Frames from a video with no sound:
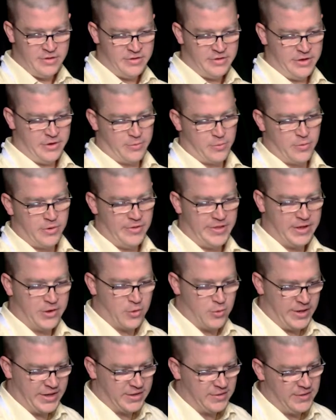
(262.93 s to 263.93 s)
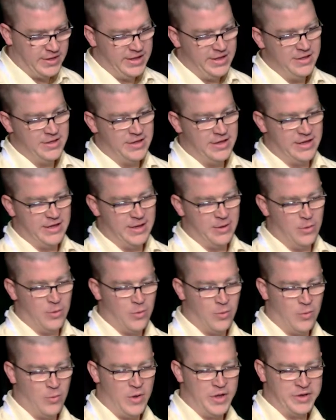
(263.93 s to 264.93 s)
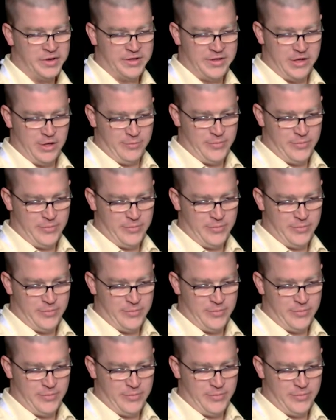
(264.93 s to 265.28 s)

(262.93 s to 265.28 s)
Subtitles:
Really quickly, 1